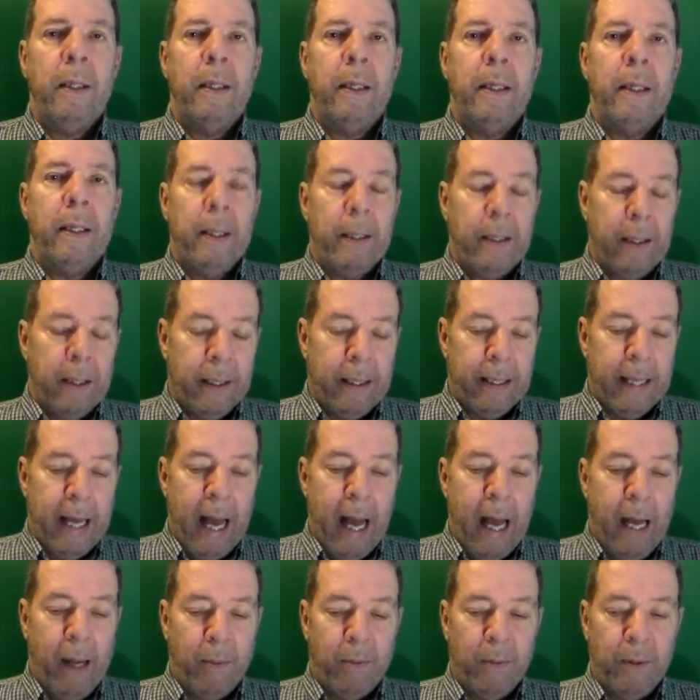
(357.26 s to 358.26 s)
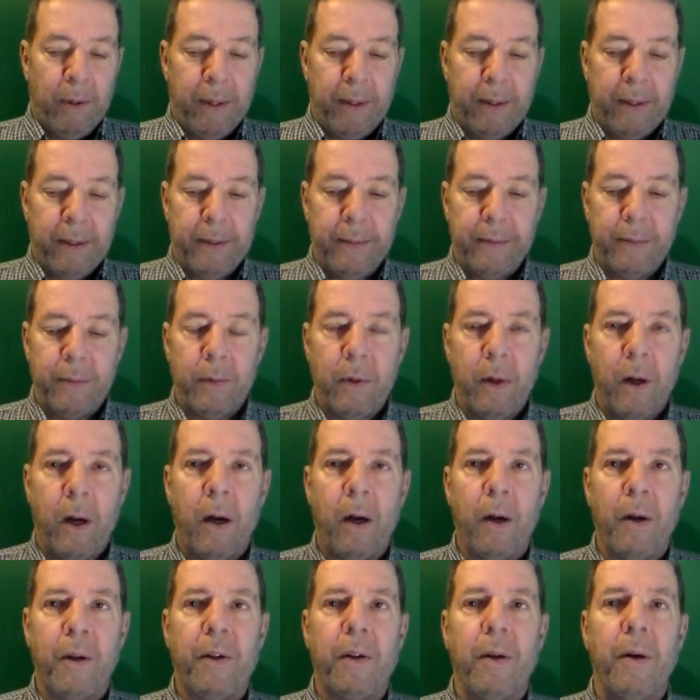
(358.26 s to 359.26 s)
The dad was
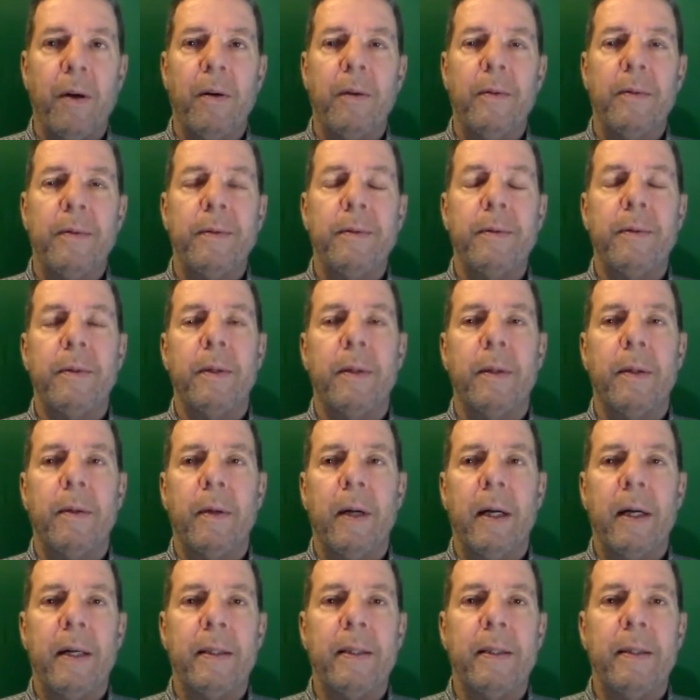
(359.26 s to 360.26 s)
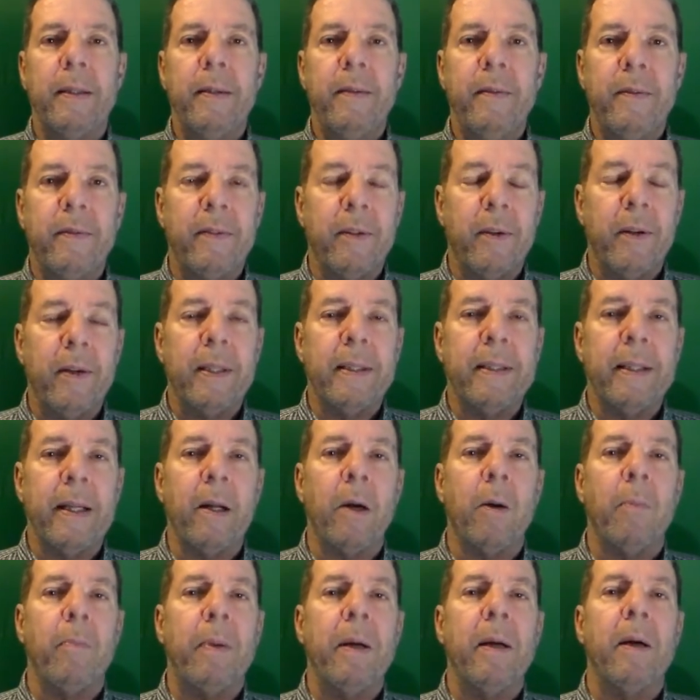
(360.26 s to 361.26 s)
also, a very
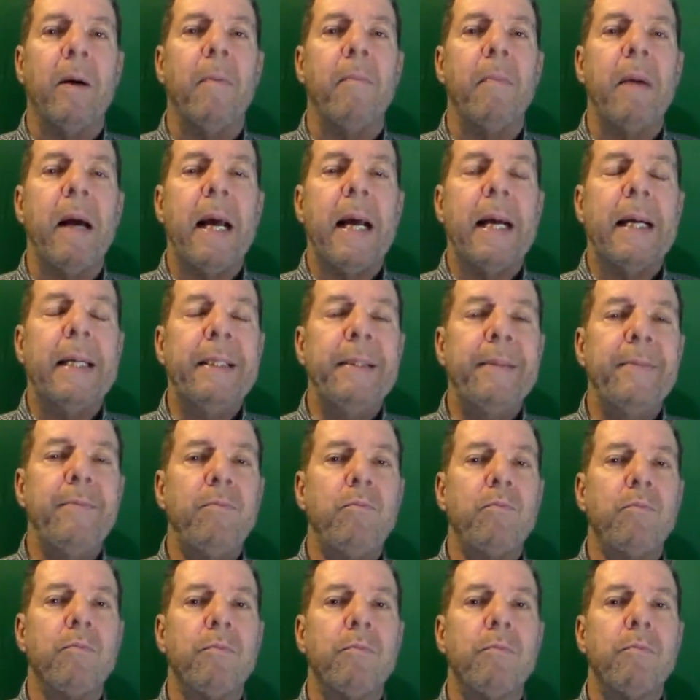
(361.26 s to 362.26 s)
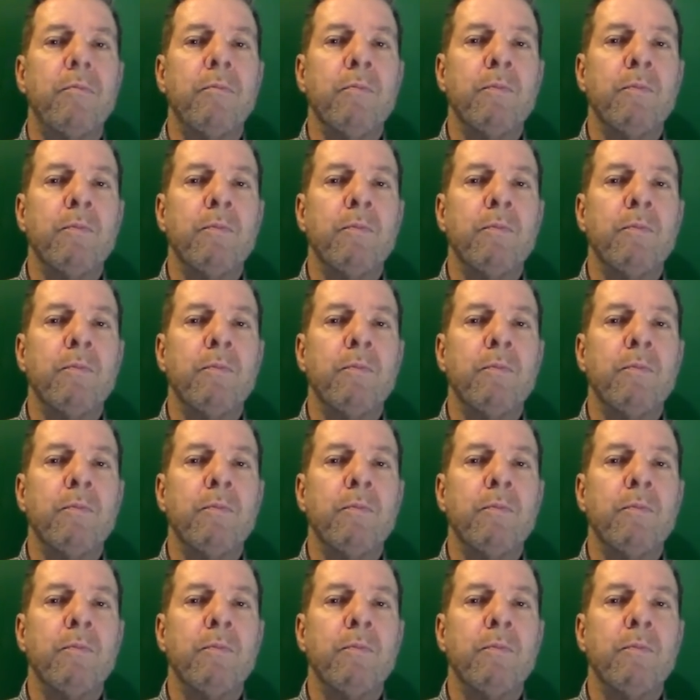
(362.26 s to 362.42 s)
little built man,